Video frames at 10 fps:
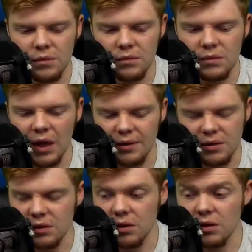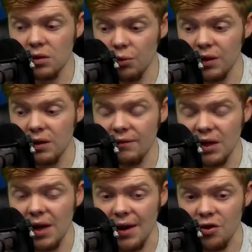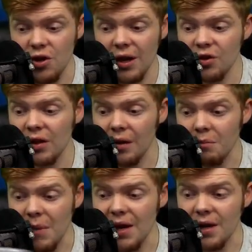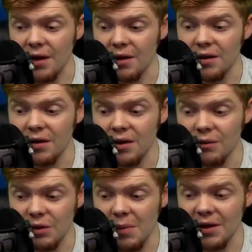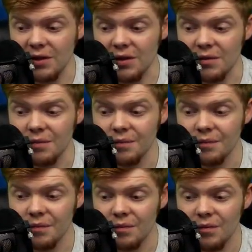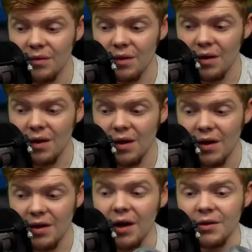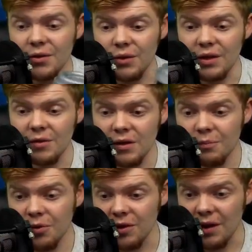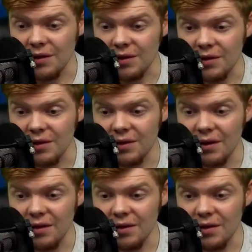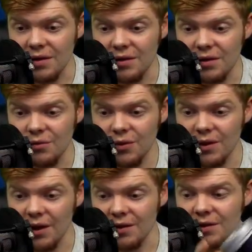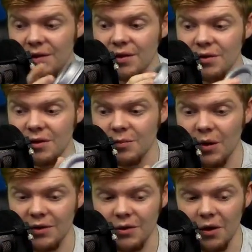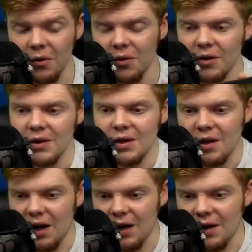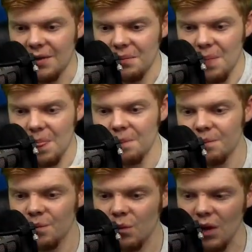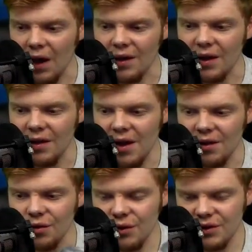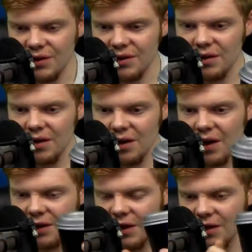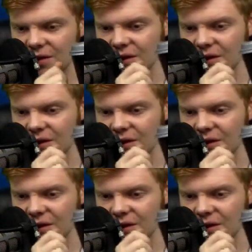then give it a day. She actually like made it. It was amazing. Yeah, dude, it's pretty nice. It's like it's really nice. It says Nespresso on it, and it looks it's